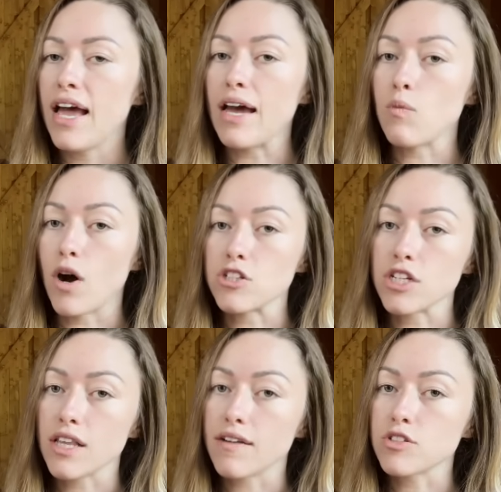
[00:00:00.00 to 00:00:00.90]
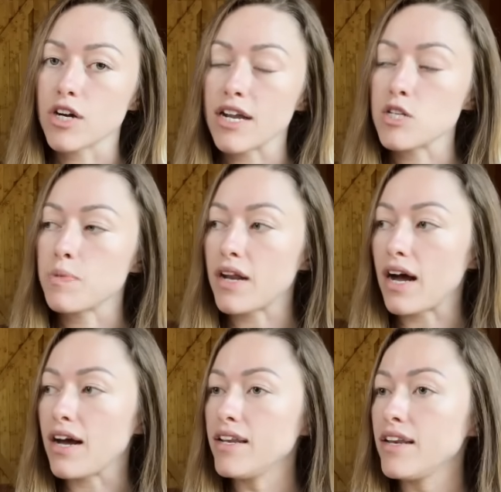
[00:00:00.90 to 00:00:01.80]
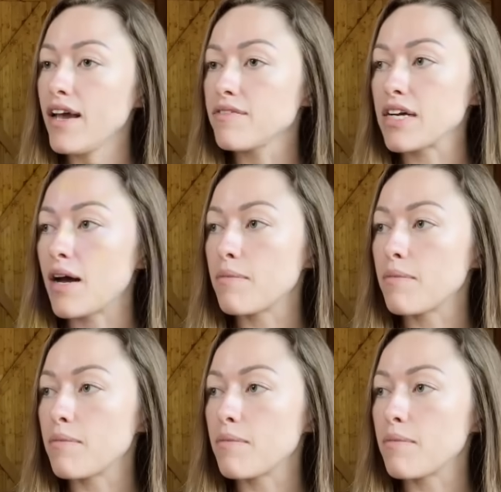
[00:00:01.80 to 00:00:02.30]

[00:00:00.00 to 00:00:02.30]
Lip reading: and watching live trades, but I didn't have time